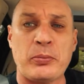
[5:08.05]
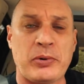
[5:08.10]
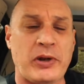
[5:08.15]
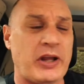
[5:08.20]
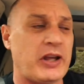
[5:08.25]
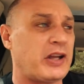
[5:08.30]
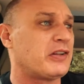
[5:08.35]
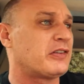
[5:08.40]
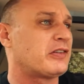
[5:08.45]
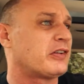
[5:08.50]

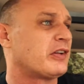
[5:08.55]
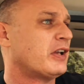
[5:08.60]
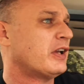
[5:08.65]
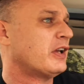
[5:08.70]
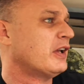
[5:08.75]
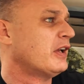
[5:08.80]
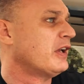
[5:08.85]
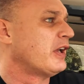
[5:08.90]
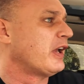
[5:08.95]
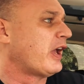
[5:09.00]
plate,
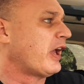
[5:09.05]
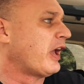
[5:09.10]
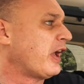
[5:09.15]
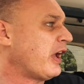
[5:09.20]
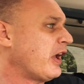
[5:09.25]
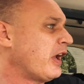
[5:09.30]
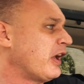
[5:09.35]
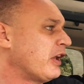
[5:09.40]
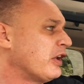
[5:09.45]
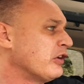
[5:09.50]

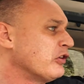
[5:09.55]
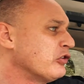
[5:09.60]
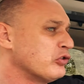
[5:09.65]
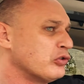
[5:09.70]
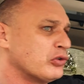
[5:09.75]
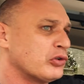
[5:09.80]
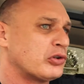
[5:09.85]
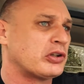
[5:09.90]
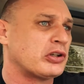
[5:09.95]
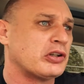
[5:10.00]
and
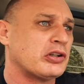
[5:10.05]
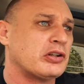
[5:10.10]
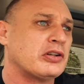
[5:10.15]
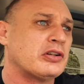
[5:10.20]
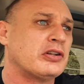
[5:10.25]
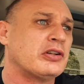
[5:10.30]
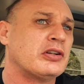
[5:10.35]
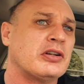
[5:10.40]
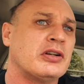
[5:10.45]
you can